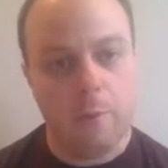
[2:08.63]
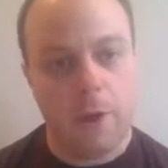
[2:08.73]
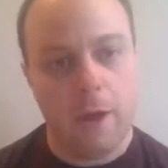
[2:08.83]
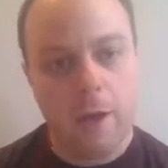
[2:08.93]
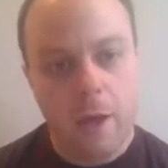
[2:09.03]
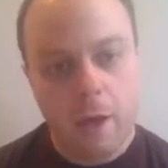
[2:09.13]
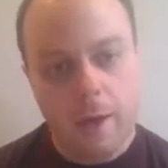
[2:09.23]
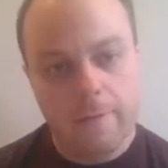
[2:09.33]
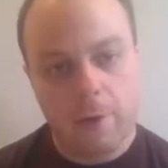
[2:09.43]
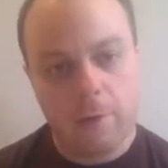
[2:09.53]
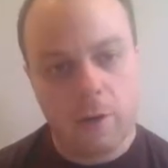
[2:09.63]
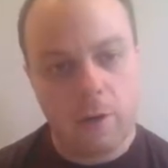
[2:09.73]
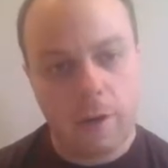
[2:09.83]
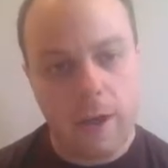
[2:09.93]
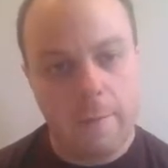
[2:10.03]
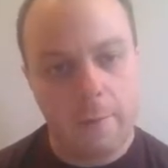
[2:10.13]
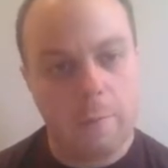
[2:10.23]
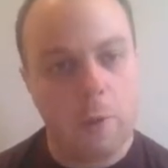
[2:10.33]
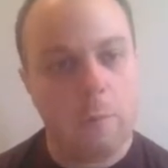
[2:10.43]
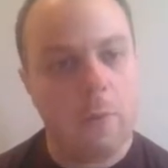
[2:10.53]
Anyway, I found the Kirk
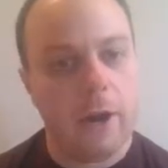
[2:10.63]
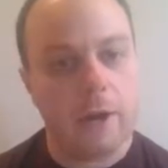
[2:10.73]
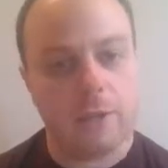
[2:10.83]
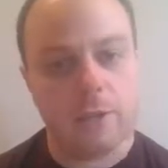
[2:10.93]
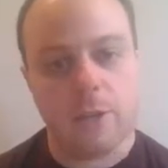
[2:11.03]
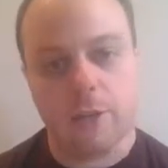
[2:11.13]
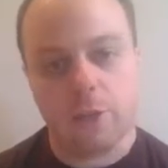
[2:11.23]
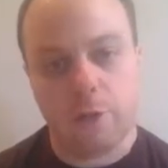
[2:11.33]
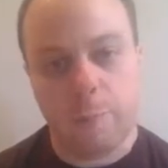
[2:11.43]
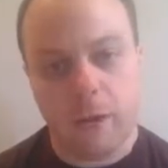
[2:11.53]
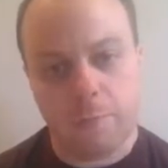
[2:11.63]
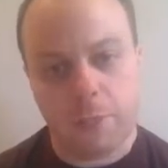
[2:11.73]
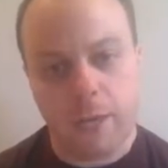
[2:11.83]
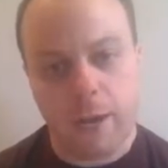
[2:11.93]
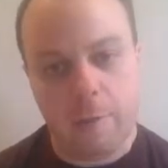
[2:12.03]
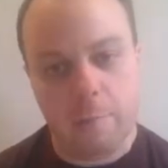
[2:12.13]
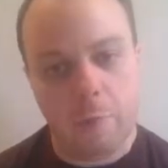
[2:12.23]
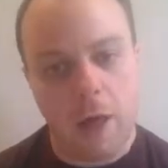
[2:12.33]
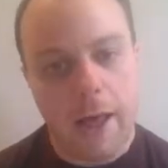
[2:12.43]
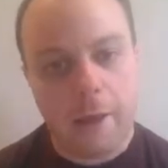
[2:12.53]
Hammett Bone Breaker signature pickup set in
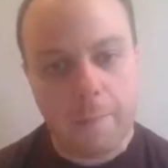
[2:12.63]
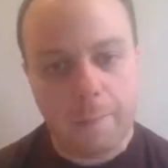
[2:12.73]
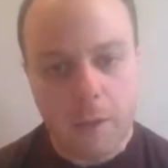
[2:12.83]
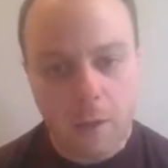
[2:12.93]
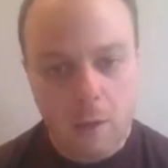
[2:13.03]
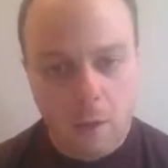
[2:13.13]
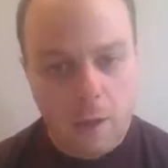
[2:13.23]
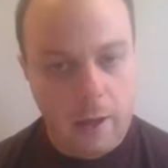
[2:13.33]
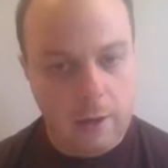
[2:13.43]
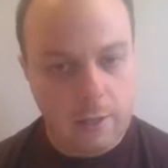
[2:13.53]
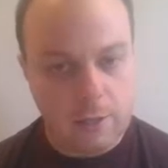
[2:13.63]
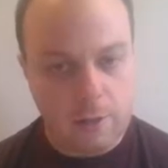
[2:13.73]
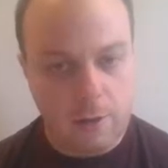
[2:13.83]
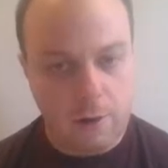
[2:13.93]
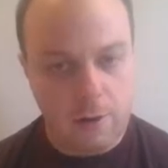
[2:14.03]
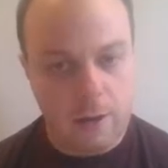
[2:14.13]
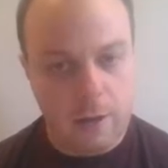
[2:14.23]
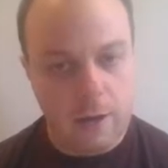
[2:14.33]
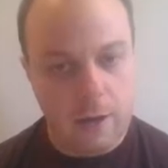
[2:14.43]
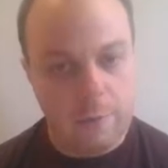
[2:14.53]
black, and it's
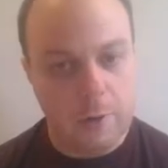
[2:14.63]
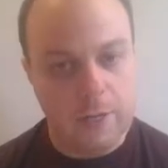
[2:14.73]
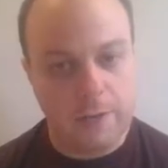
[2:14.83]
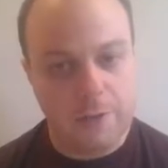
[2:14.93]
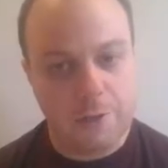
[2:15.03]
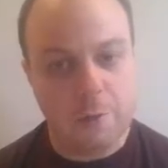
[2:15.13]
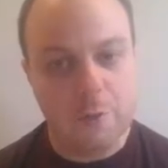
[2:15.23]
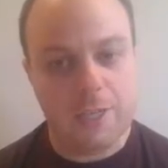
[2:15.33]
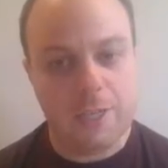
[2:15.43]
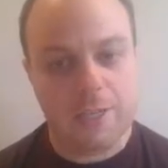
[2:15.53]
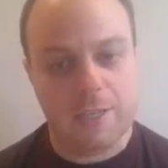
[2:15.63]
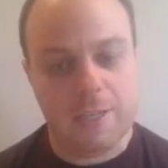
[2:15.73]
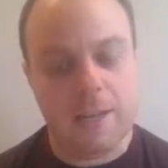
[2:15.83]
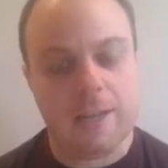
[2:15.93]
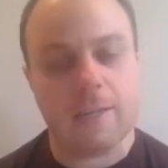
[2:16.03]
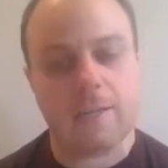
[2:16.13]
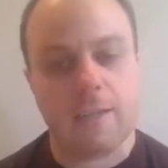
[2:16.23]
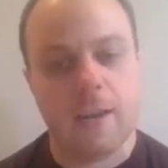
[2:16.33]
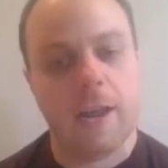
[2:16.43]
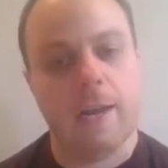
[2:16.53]
currently priced at $266
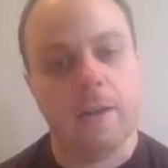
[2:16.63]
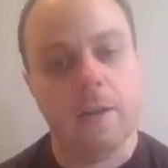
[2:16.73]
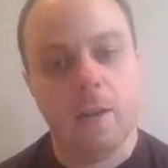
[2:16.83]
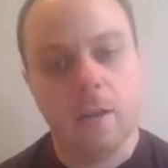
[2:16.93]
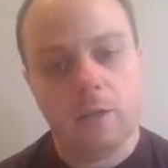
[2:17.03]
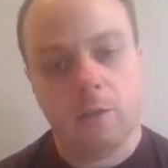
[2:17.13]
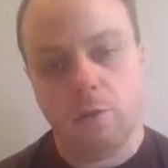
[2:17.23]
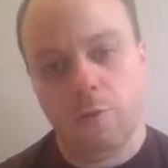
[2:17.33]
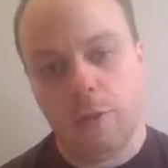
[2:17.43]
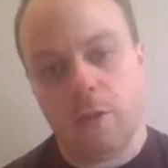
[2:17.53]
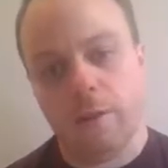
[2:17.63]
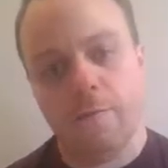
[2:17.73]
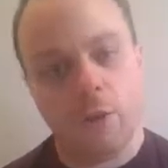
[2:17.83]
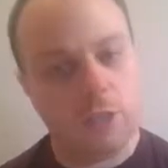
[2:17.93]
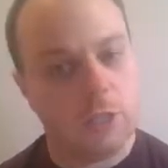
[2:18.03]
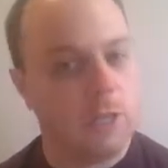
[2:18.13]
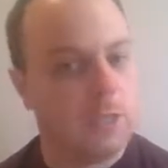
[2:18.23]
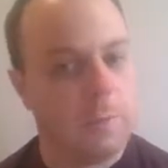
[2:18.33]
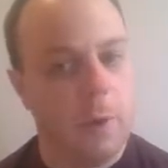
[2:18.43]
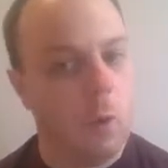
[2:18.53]
Canadian. So doing the conversion,
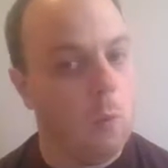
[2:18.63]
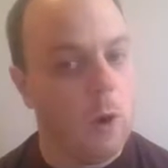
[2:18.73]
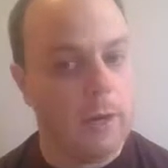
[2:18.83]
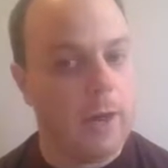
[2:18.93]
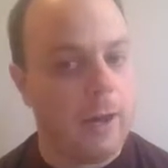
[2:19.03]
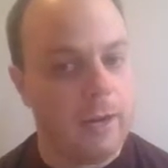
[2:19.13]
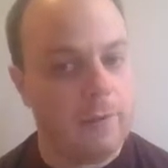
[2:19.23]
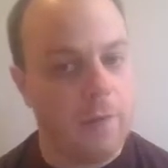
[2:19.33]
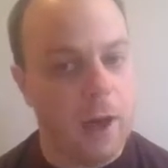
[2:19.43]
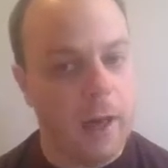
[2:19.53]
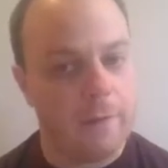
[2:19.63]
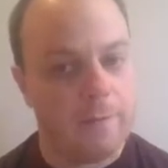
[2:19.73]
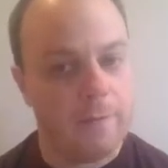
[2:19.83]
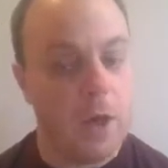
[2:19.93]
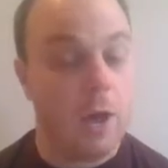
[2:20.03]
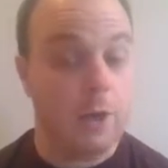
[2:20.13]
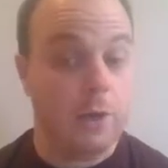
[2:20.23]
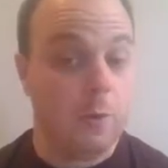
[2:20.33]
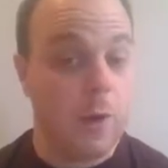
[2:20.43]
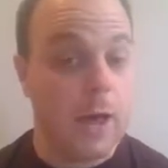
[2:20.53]
it's about $195
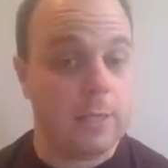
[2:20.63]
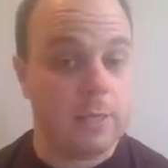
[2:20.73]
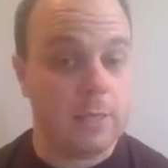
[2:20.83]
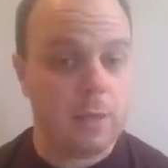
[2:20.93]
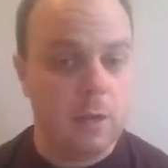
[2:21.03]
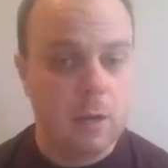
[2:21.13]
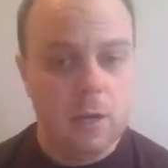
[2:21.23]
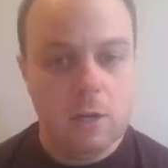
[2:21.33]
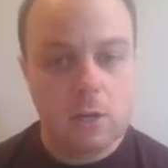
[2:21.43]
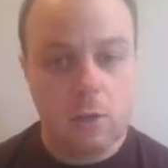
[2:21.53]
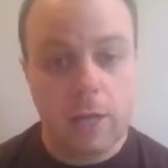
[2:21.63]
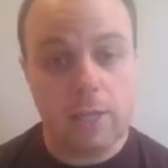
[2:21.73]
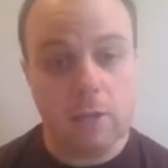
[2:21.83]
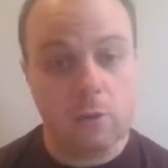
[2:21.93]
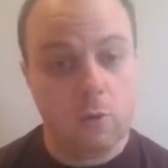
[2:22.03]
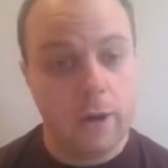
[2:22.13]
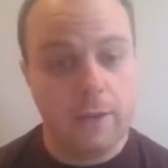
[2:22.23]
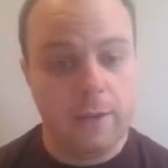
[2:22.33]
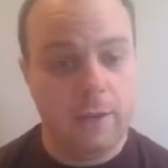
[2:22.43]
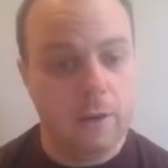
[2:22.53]
US. So that's a
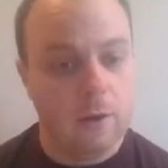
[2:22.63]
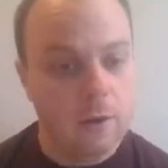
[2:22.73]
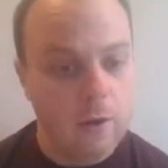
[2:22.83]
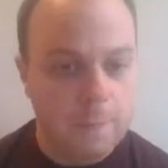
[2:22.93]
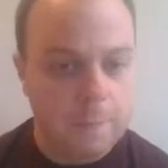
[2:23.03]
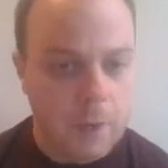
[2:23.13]
great deal.